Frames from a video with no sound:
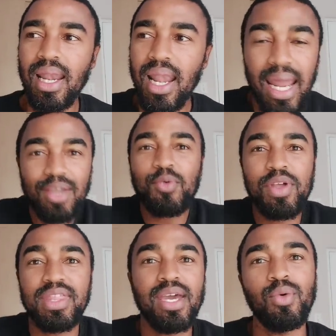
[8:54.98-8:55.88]
like
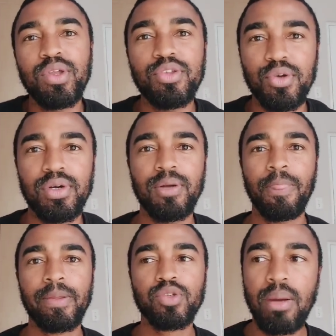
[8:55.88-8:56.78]
we're there with you.
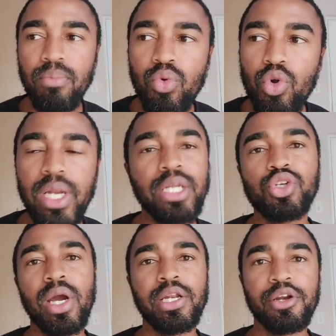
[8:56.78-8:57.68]
So I'm really
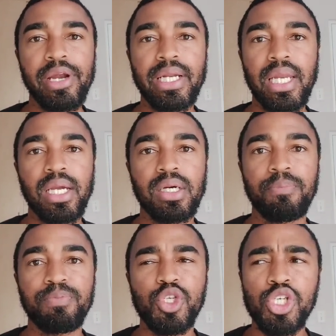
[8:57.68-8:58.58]
trying to create like
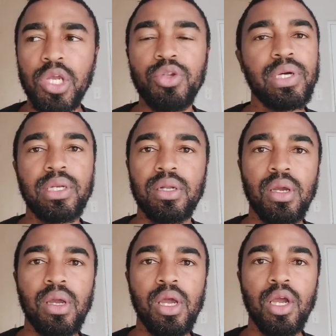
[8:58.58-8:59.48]
a
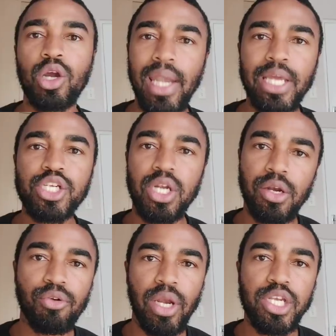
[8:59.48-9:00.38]
genuine connection
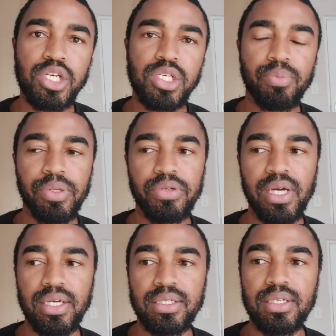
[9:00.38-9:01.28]
and relationship with you
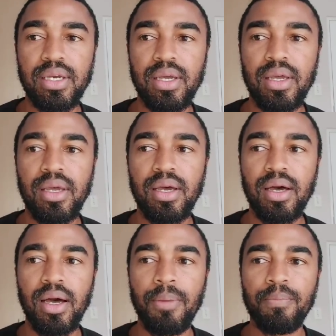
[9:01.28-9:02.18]
guys.
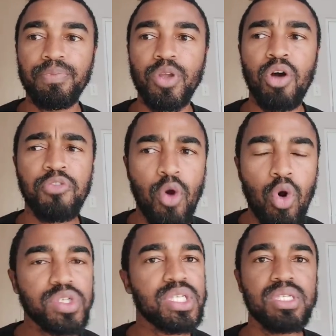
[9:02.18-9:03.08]
Of
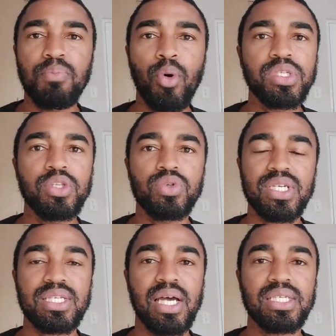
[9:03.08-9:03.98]
course, it's important to
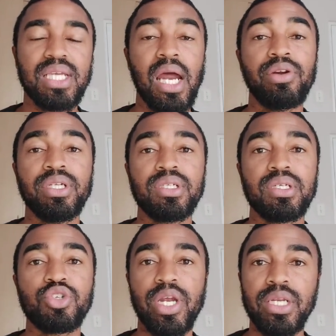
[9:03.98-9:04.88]
discuss
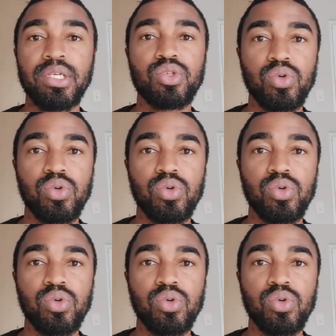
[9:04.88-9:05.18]
current trending